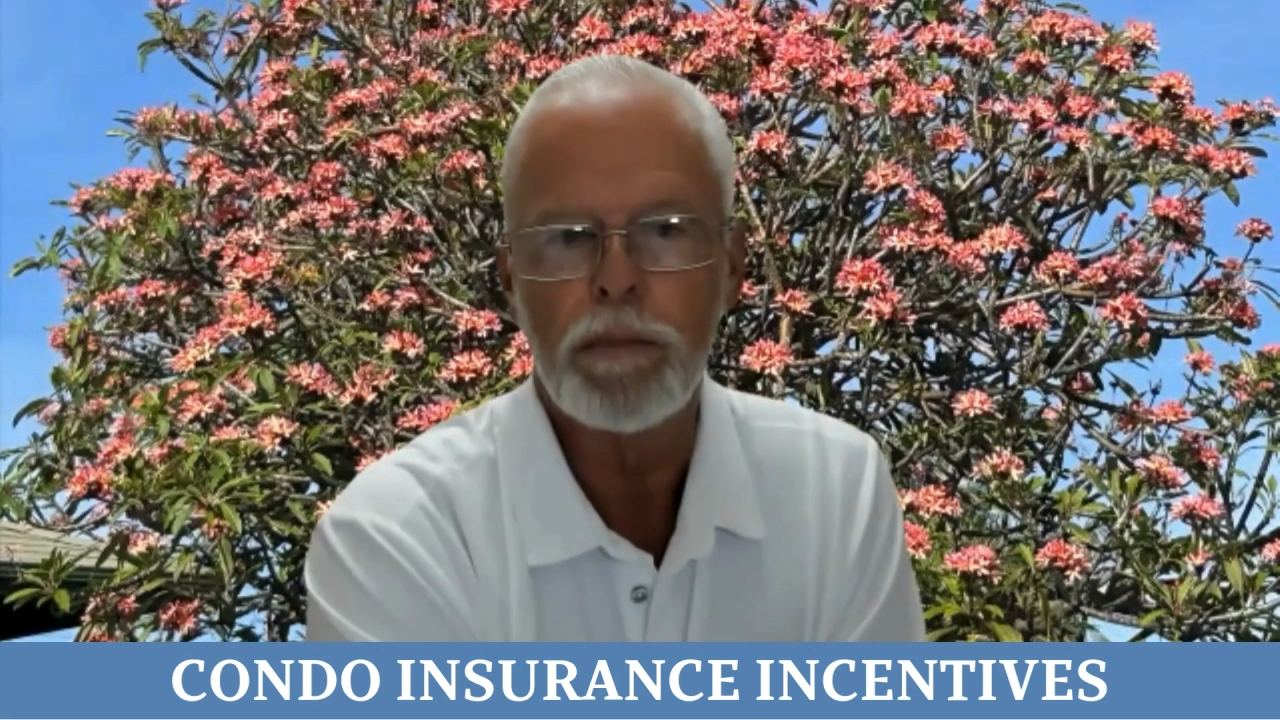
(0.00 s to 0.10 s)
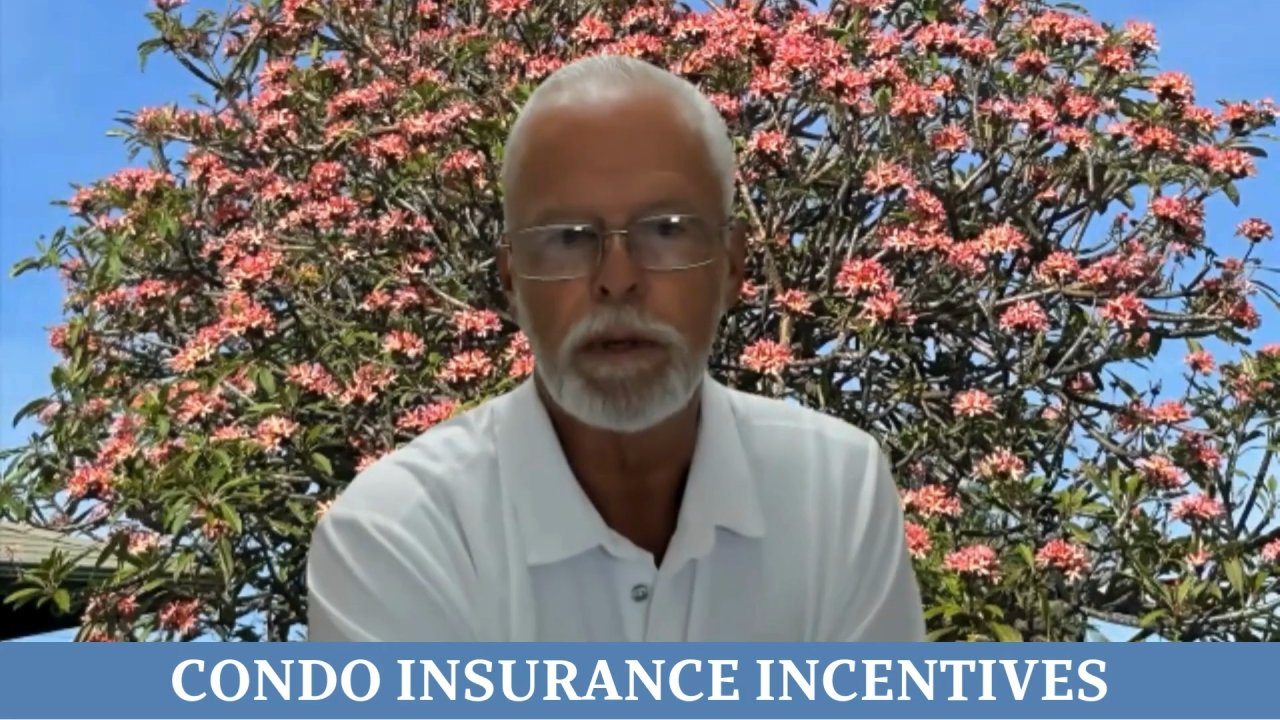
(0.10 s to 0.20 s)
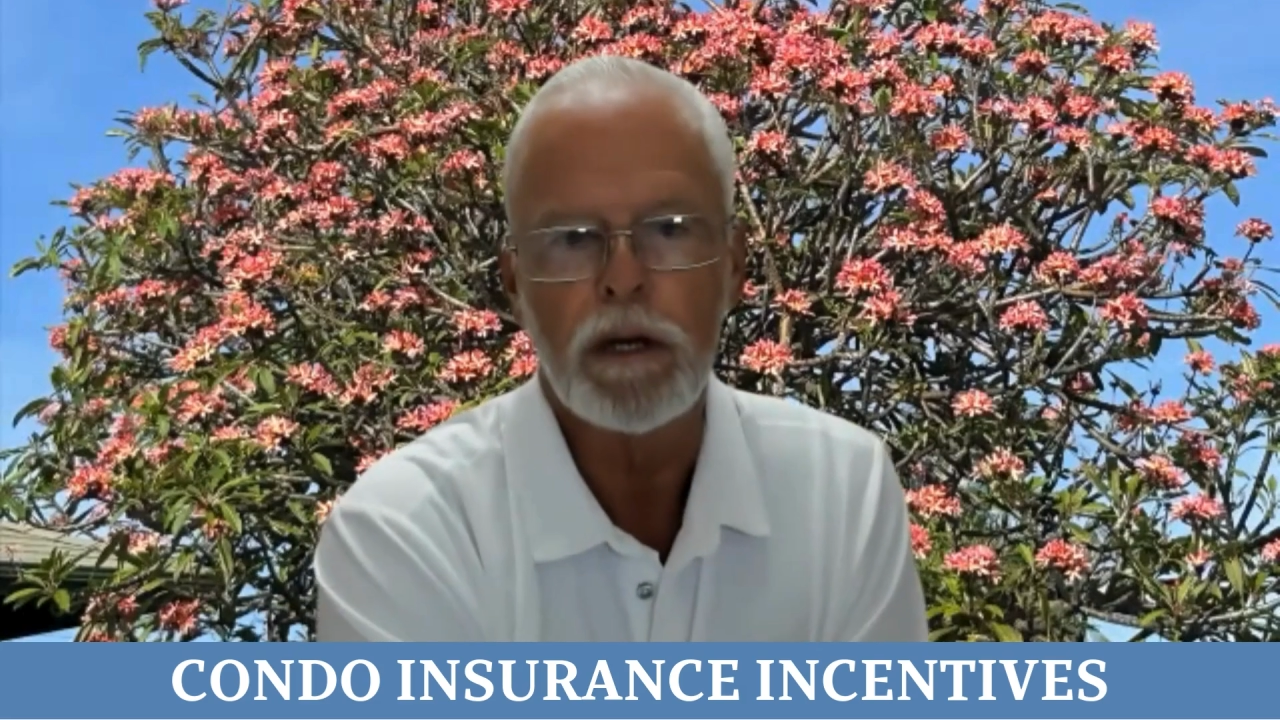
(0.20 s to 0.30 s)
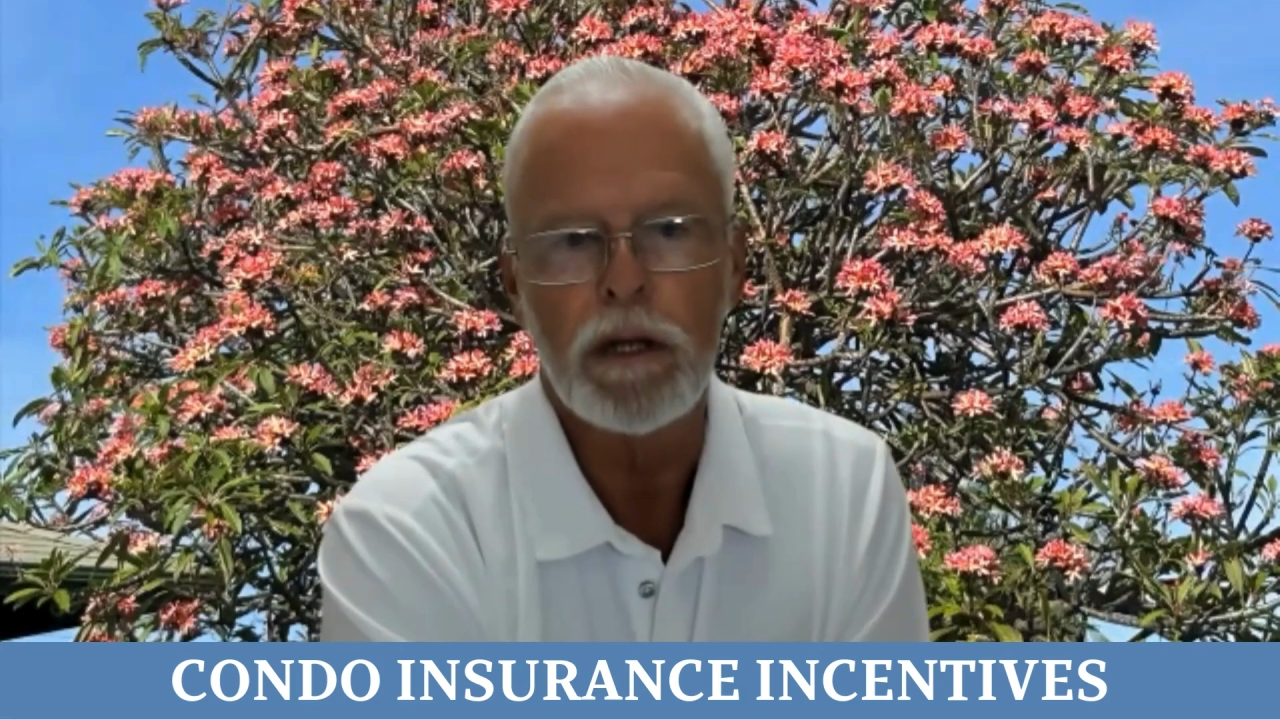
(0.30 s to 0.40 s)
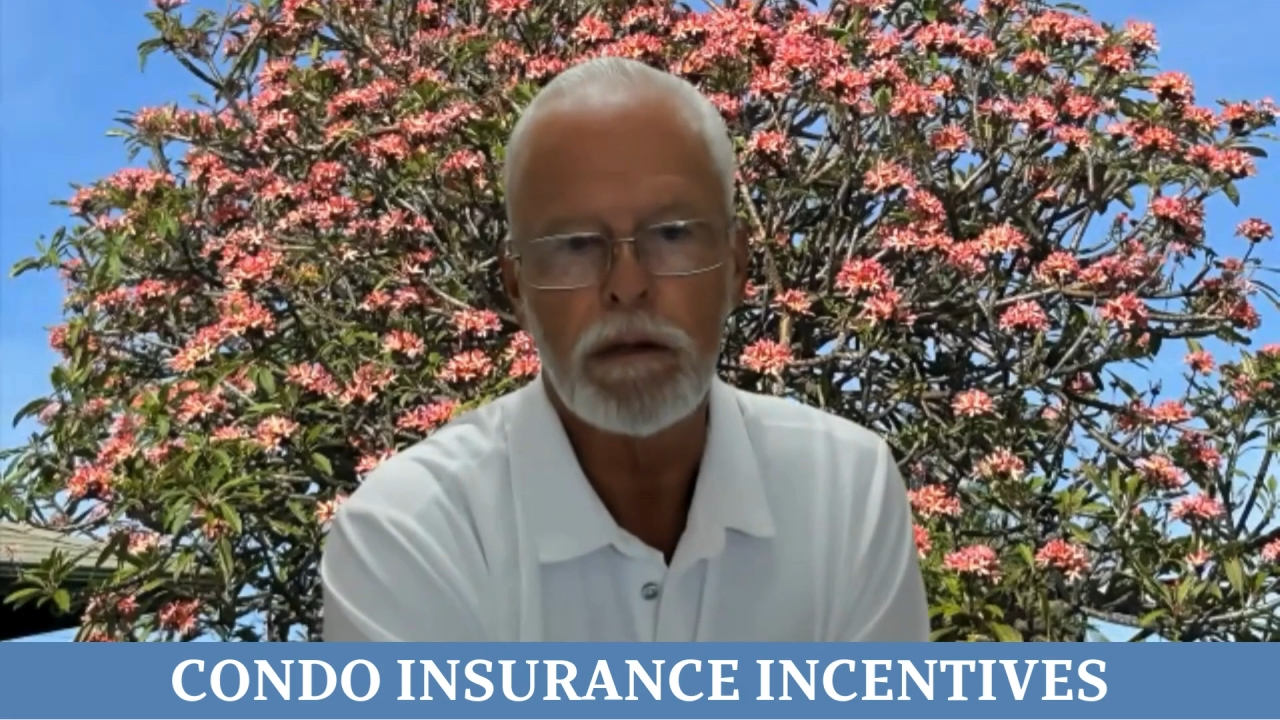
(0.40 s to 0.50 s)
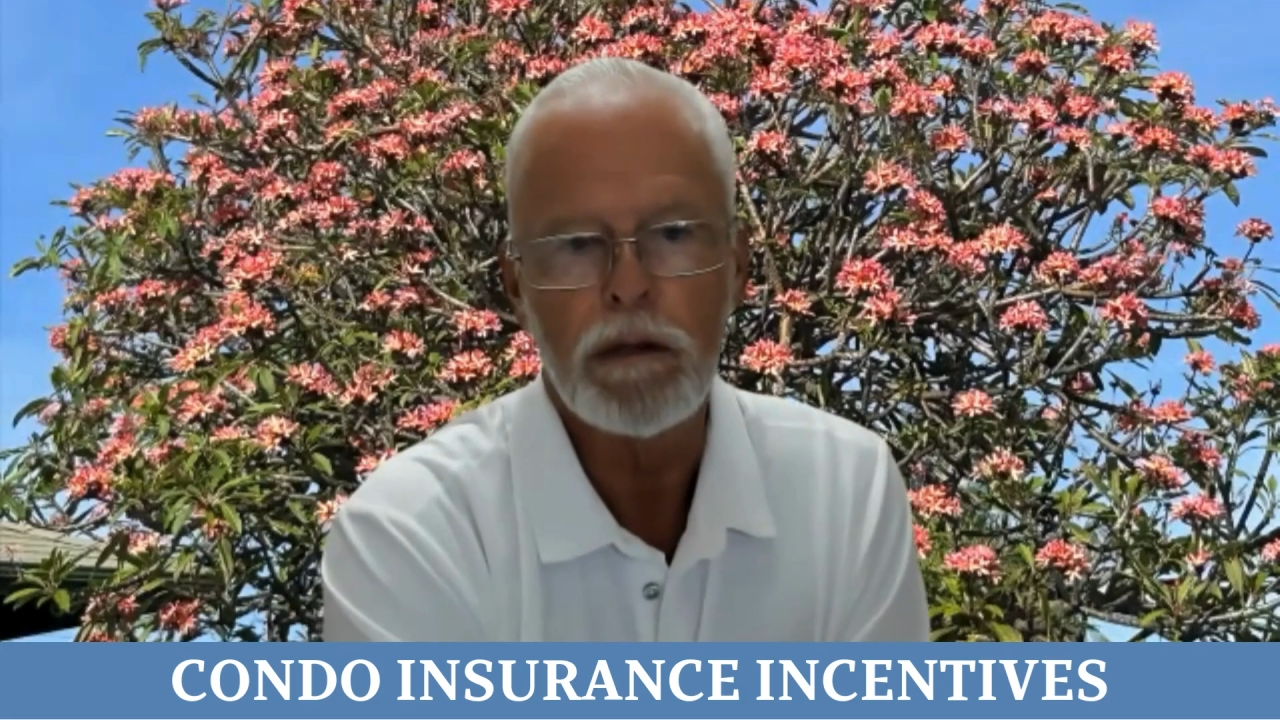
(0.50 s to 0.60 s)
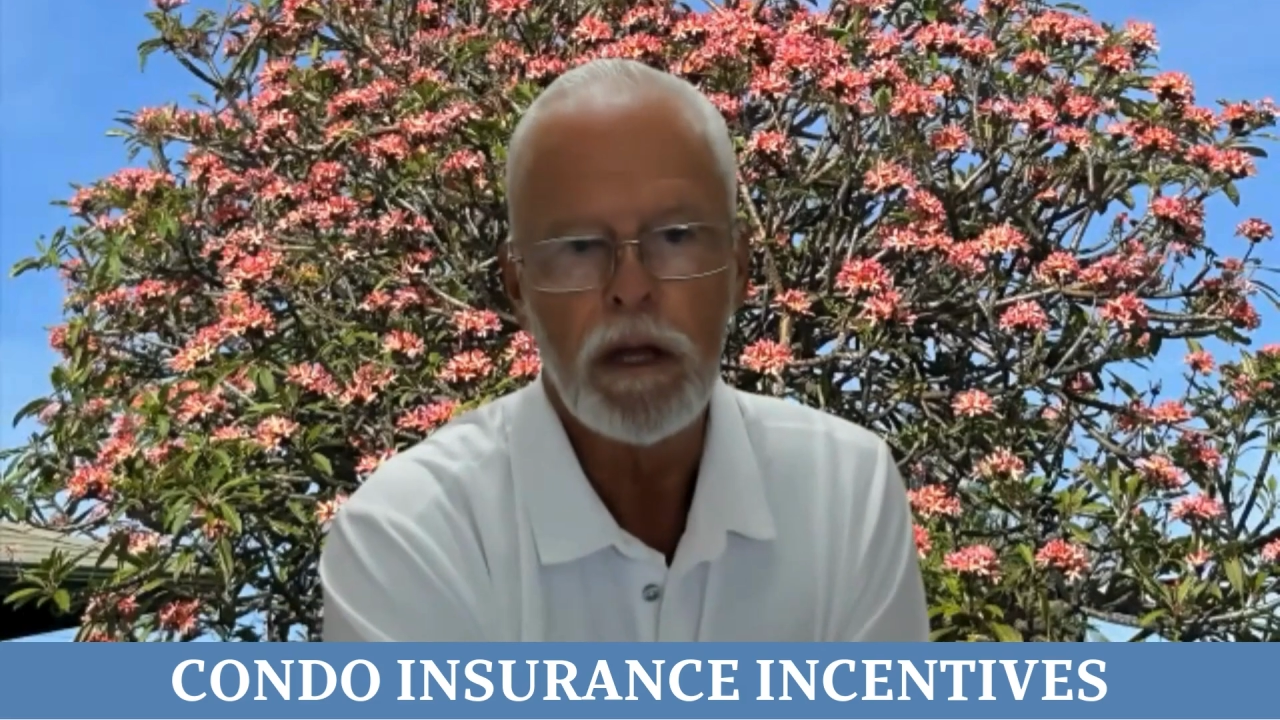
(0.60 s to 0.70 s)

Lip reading: because